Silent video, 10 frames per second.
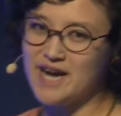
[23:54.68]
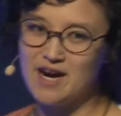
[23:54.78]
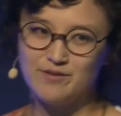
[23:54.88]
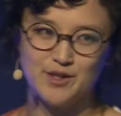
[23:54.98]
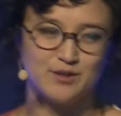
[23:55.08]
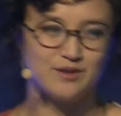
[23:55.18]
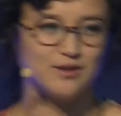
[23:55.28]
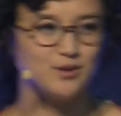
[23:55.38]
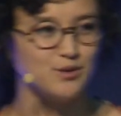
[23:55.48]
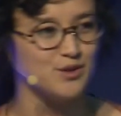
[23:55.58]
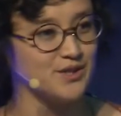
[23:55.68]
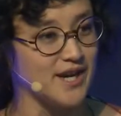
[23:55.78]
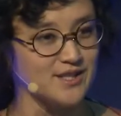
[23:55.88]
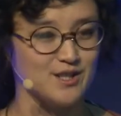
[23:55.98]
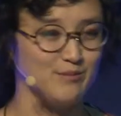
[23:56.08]
to have your tools
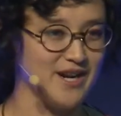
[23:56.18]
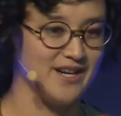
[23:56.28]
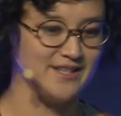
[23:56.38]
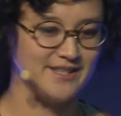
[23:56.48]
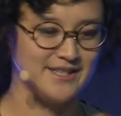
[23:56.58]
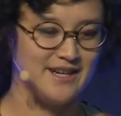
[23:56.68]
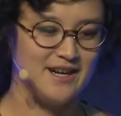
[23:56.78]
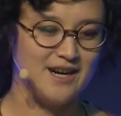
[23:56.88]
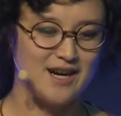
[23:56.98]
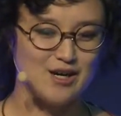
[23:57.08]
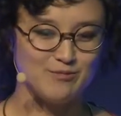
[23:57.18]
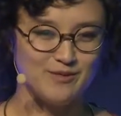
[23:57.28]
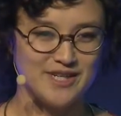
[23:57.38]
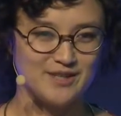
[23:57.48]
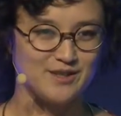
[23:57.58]
customized.
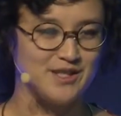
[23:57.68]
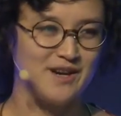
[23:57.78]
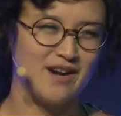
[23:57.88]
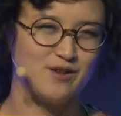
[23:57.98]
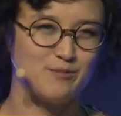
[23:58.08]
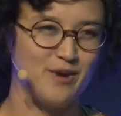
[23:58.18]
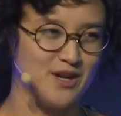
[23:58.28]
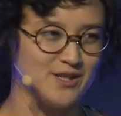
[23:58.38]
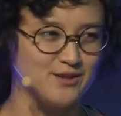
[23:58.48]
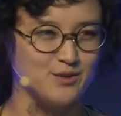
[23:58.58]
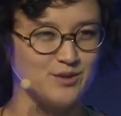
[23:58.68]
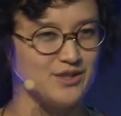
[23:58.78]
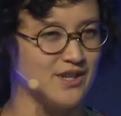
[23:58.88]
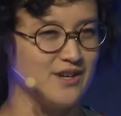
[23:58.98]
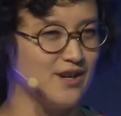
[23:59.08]
It turns out of-the-box
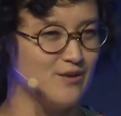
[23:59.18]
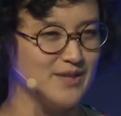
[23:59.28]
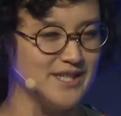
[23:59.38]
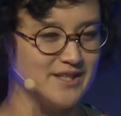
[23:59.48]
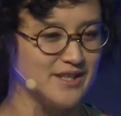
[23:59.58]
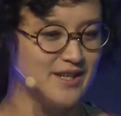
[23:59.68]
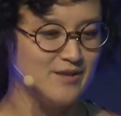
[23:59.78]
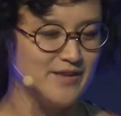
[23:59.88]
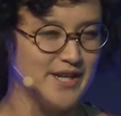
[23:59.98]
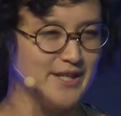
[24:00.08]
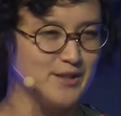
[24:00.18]
tools aren't always very